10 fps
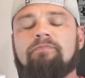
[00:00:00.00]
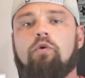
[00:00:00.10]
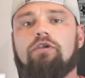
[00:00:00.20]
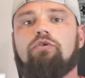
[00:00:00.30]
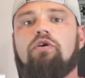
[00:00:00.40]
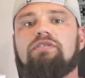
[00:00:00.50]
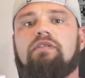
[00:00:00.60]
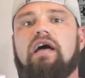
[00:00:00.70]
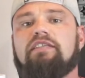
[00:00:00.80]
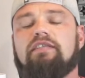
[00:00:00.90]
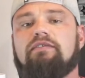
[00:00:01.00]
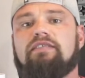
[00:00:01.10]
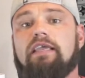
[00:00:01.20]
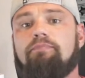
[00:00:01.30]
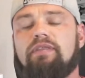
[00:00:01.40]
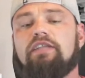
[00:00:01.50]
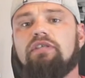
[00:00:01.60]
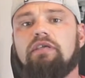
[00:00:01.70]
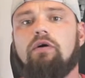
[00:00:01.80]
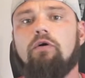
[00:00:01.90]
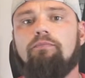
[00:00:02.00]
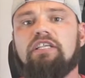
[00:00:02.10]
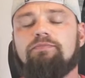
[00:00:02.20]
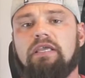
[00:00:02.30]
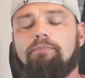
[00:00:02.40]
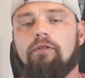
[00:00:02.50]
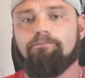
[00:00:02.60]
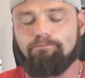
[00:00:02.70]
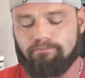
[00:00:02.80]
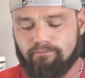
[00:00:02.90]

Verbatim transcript: What you'll notice a lot is in, say, potentially obese people,